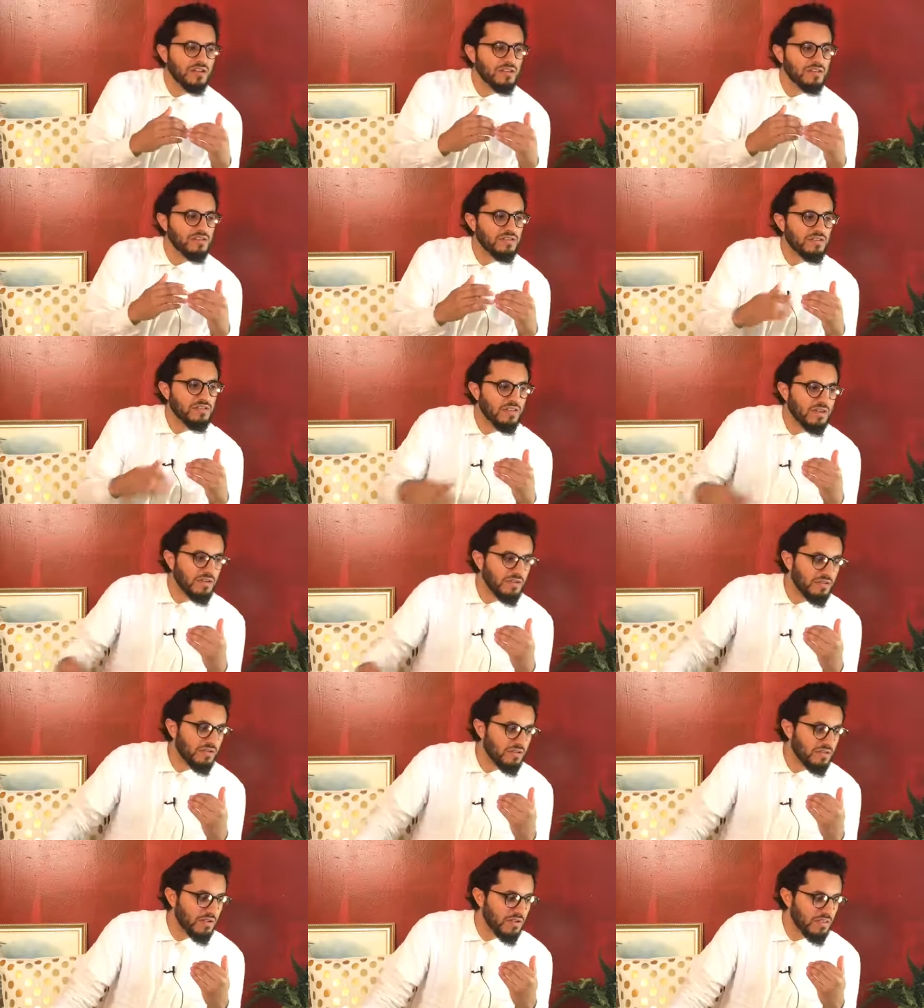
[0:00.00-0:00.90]

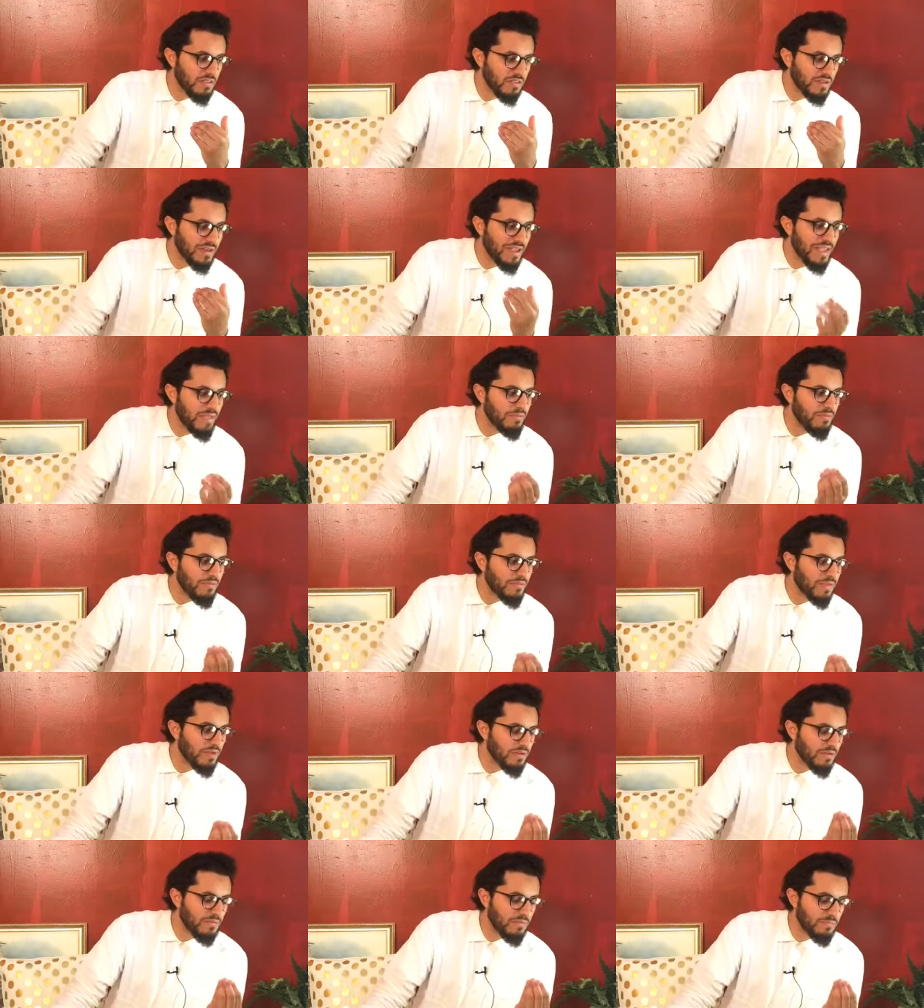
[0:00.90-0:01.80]
their, uh, the name of
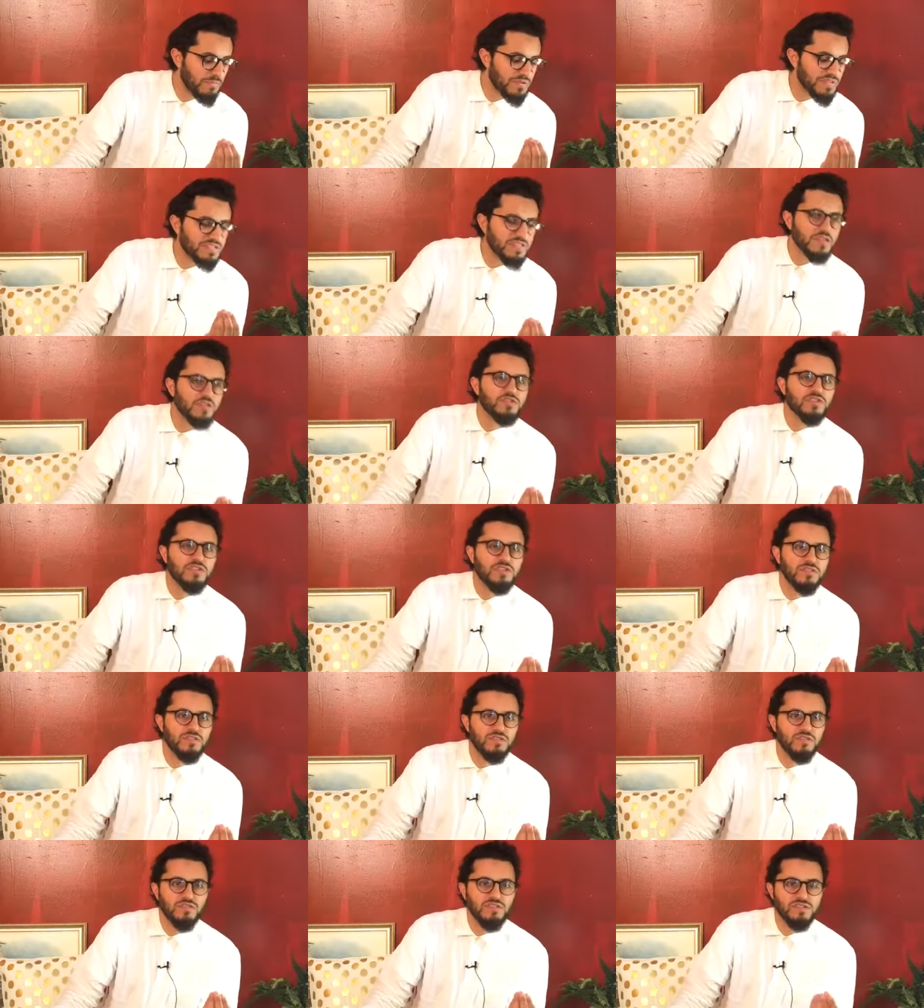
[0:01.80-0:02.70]
their position
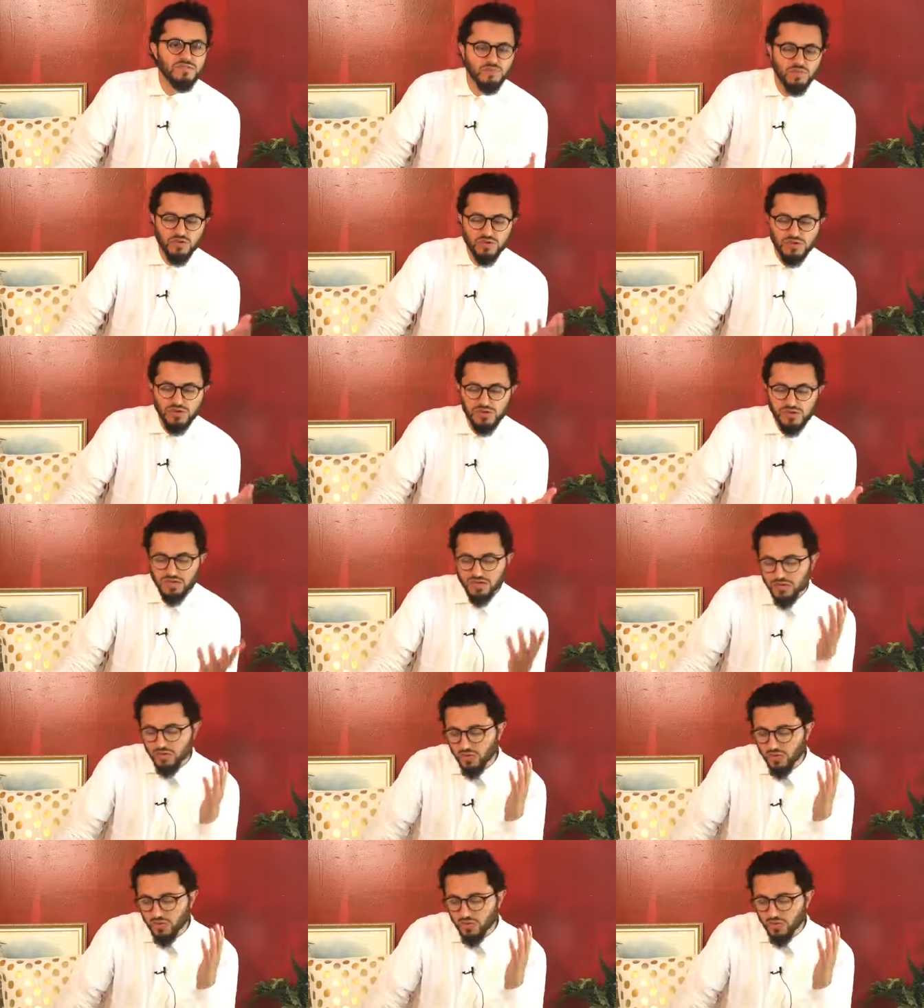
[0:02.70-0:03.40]
is Munkar and Nakir.